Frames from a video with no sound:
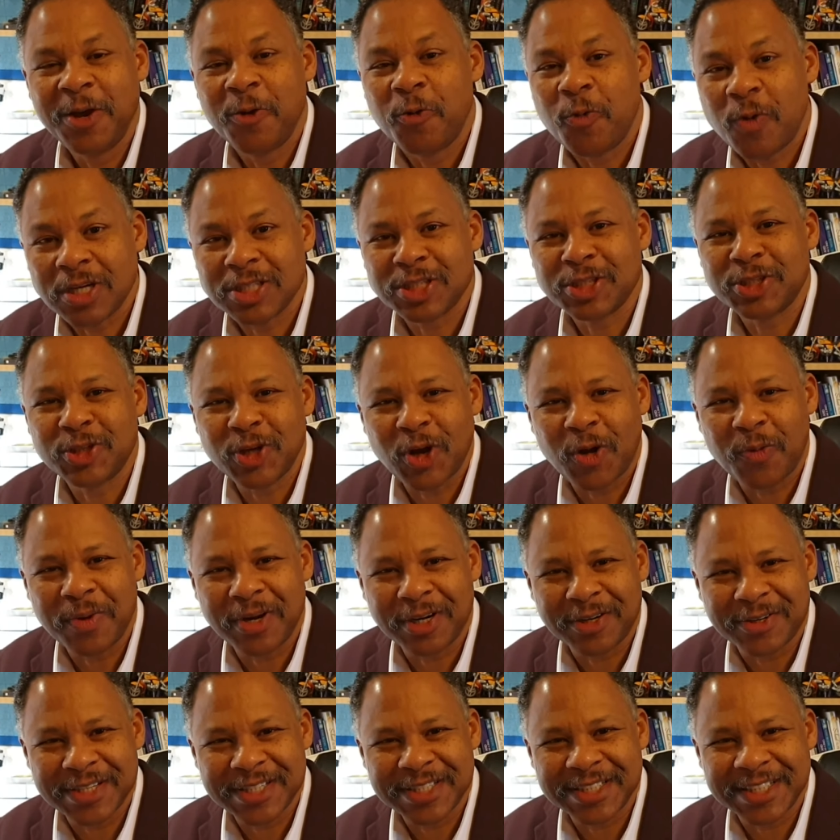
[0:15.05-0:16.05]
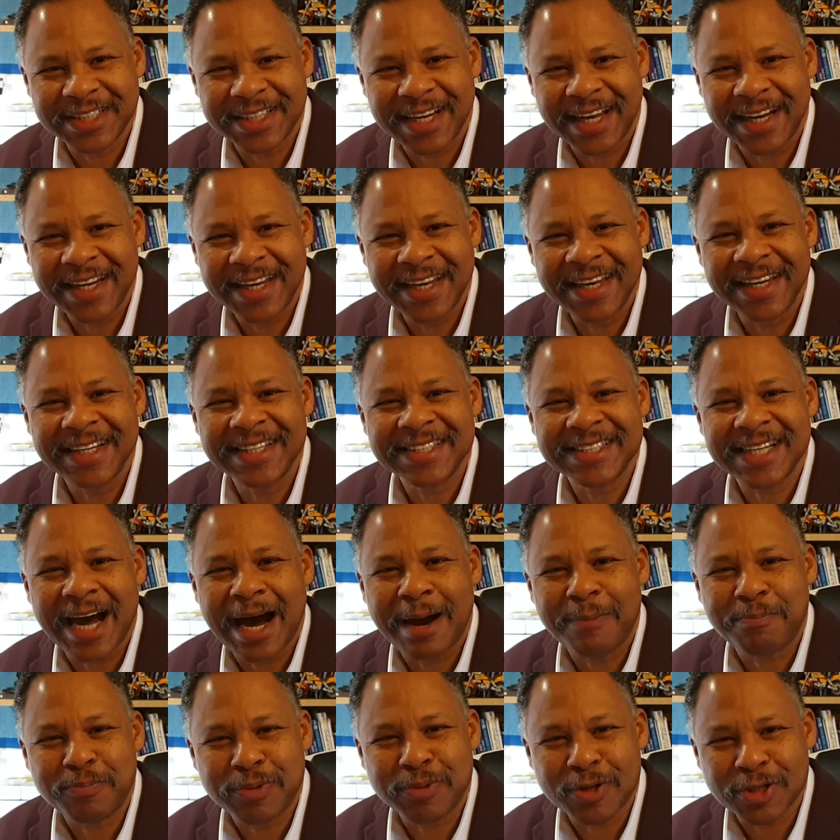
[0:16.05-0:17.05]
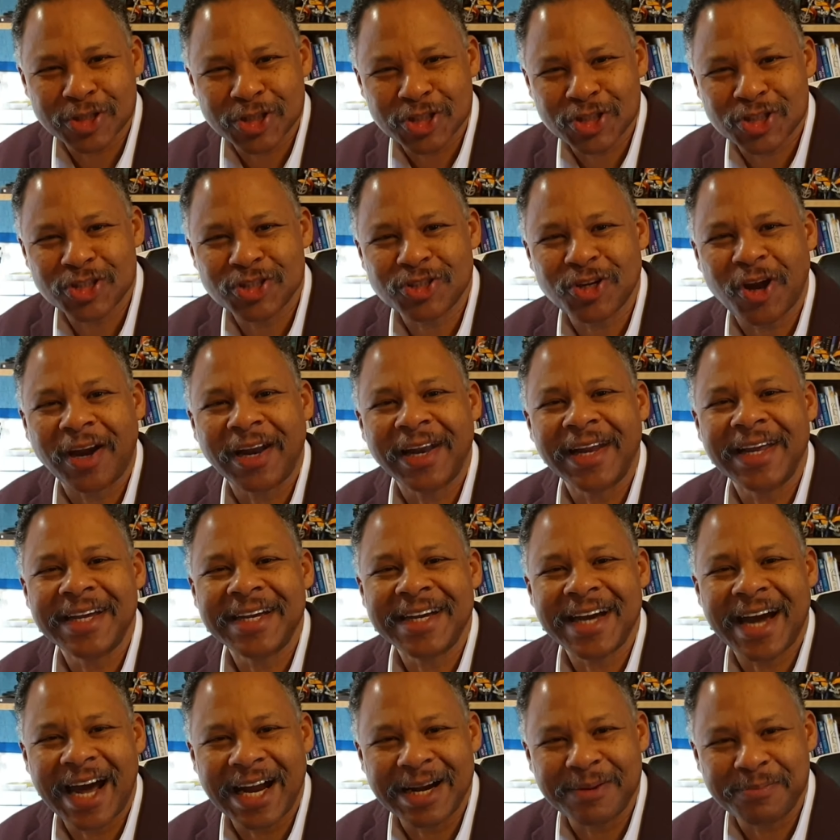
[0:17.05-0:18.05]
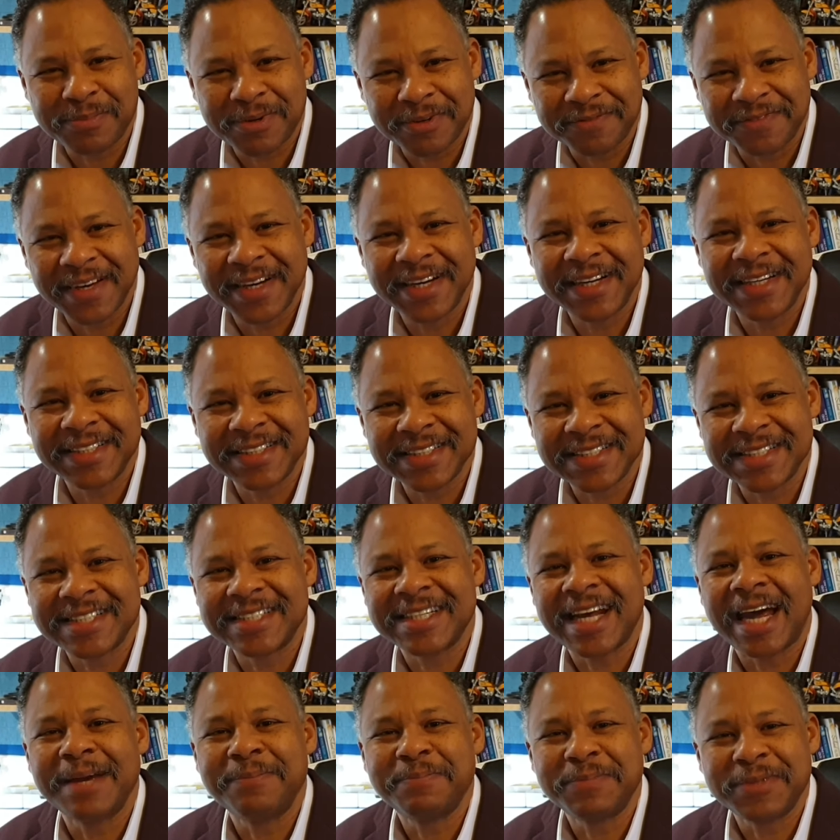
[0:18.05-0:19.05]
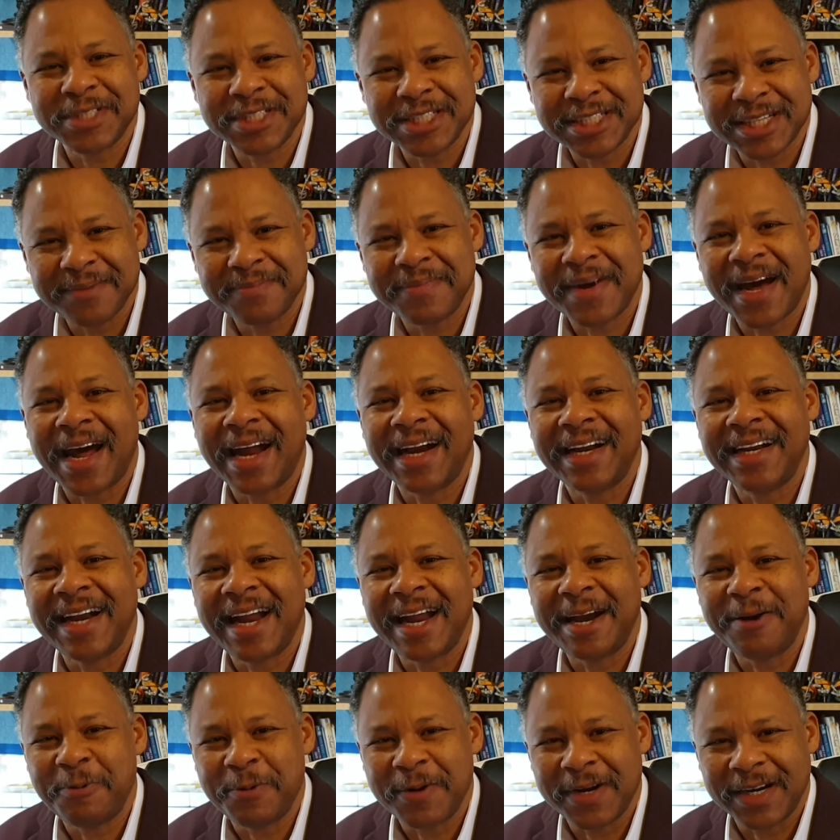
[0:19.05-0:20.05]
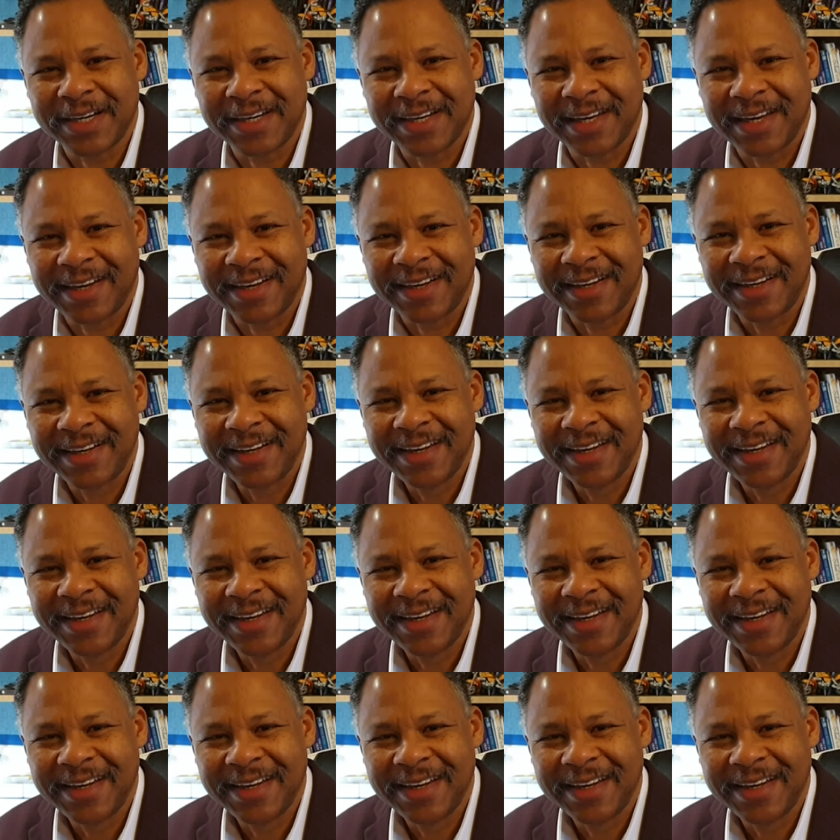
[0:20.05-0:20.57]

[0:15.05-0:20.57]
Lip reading: What's Global Christian Net? It is apostolic and prophetic discipleship and networking.